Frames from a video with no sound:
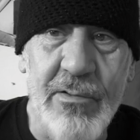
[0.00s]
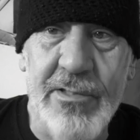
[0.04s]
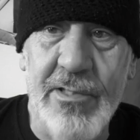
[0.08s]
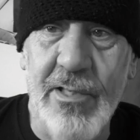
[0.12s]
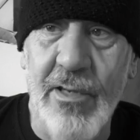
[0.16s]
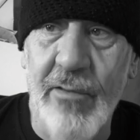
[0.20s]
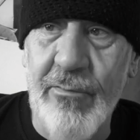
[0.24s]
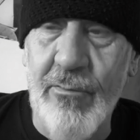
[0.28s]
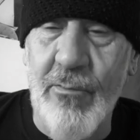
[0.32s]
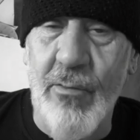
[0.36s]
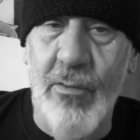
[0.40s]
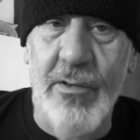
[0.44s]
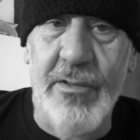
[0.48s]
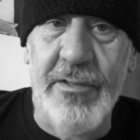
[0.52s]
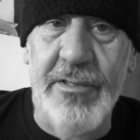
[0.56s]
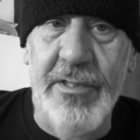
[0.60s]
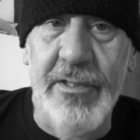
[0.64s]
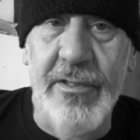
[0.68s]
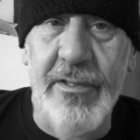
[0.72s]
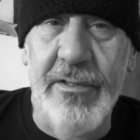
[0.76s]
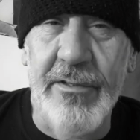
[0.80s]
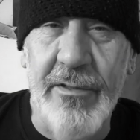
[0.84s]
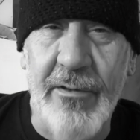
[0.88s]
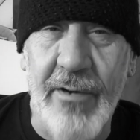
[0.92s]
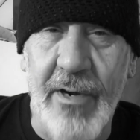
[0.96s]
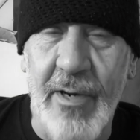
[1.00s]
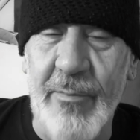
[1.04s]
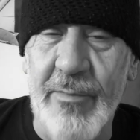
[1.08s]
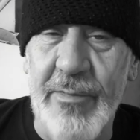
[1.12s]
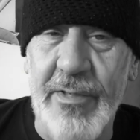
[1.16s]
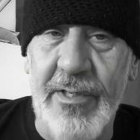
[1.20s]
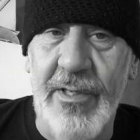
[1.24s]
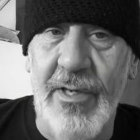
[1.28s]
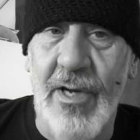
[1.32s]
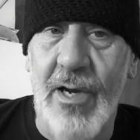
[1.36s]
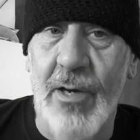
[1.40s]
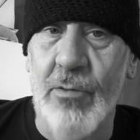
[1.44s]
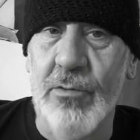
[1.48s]
self-quarantine in their
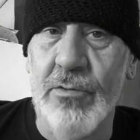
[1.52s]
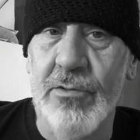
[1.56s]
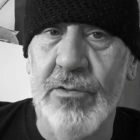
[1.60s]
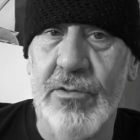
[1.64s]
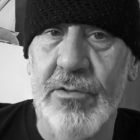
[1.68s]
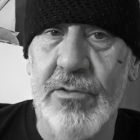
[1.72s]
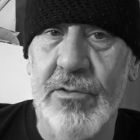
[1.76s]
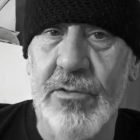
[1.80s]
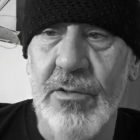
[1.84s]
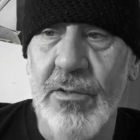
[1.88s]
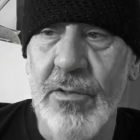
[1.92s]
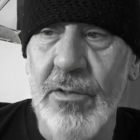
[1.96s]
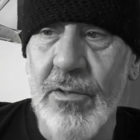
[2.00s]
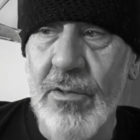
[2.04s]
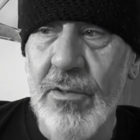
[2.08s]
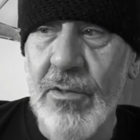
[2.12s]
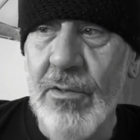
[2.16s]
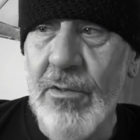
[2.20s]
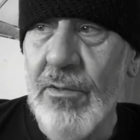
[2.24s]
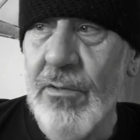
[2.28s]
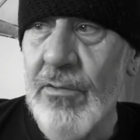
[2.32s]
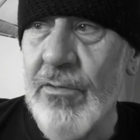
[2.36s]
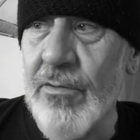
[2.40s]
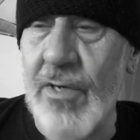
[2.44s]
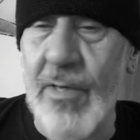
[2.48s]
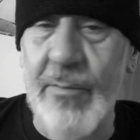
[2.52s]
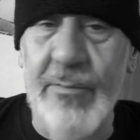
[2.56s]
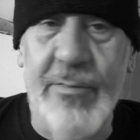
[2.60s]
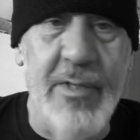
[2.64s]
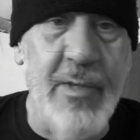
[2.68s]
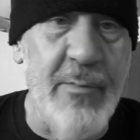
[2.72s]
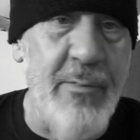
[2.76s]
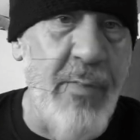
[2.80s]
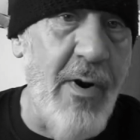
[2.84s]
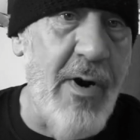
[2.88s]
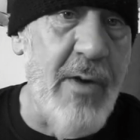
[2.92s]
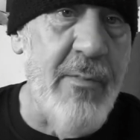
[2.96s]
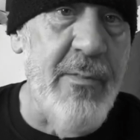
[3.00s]
empty house, their empty
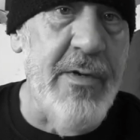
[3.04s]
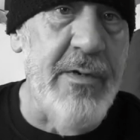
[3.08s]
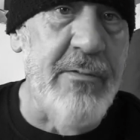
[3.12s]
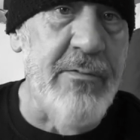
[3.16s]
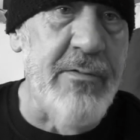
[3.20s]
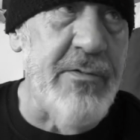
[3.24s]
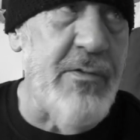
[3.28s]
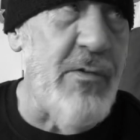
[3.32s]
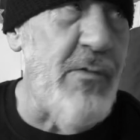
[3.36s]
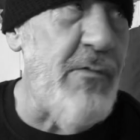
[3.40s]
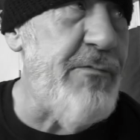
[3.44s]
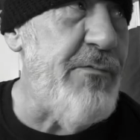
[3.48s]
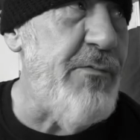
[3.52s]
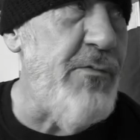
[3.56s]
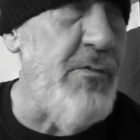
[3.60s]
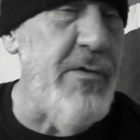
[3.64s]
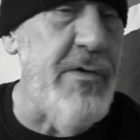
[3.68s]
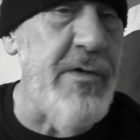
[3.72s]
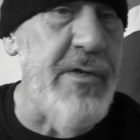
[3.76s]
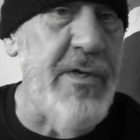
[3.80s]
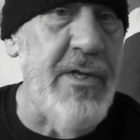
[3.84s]
apartment with no food or